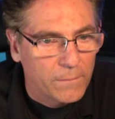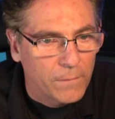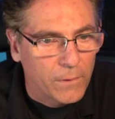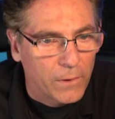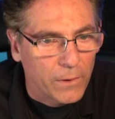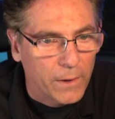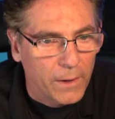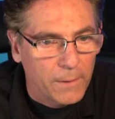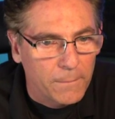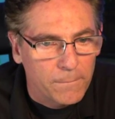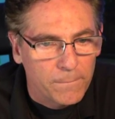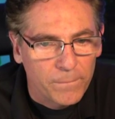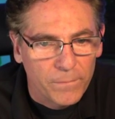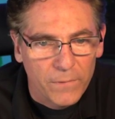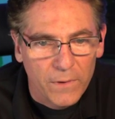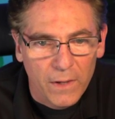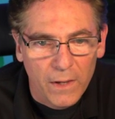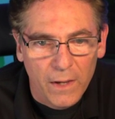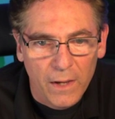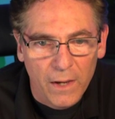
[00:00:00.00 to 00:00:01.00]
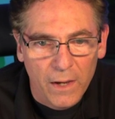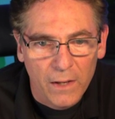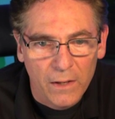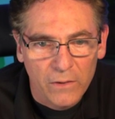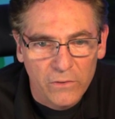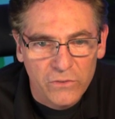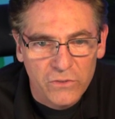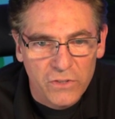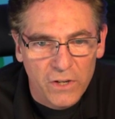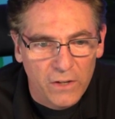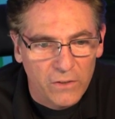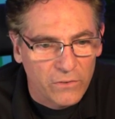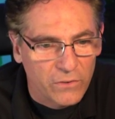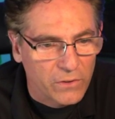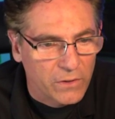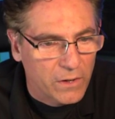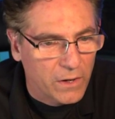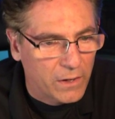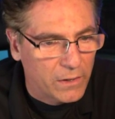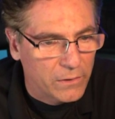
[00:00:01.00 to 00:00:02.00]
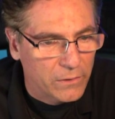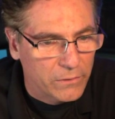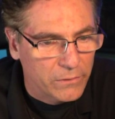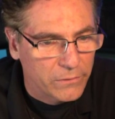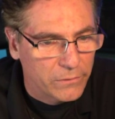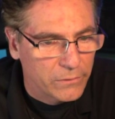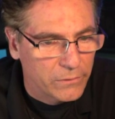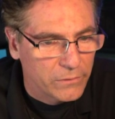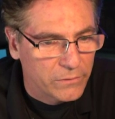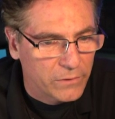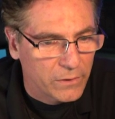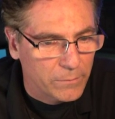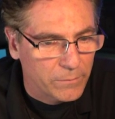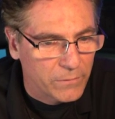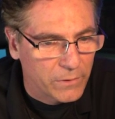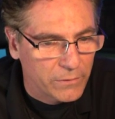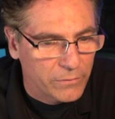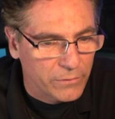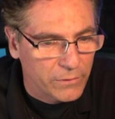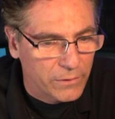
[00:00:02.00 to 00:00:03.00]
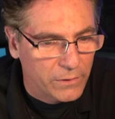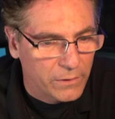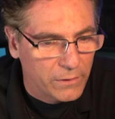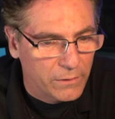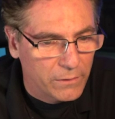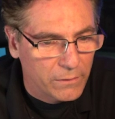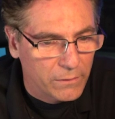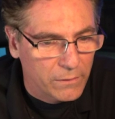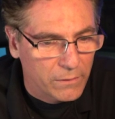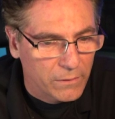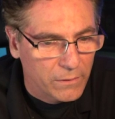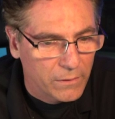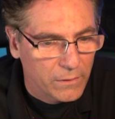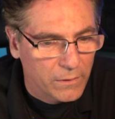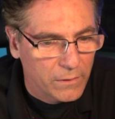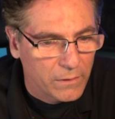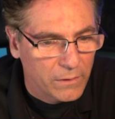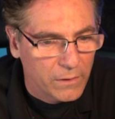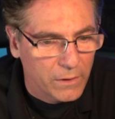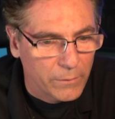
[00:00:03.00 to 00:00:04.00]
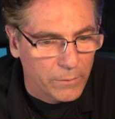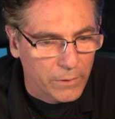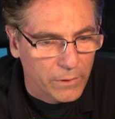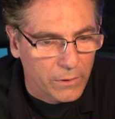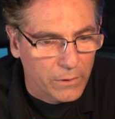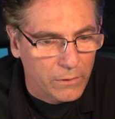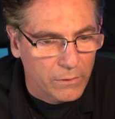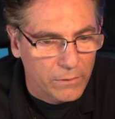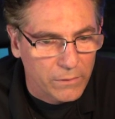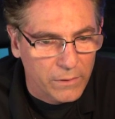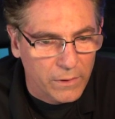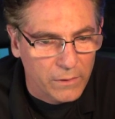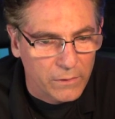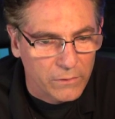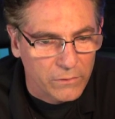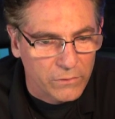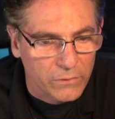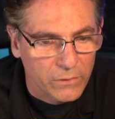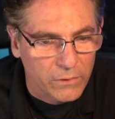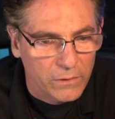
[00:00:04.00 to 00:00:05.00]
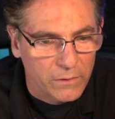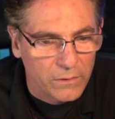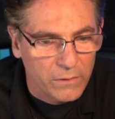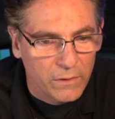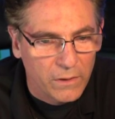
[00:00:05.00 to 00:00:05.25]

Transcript: All right. And let's change the color to something different here. Here we go. That looks good.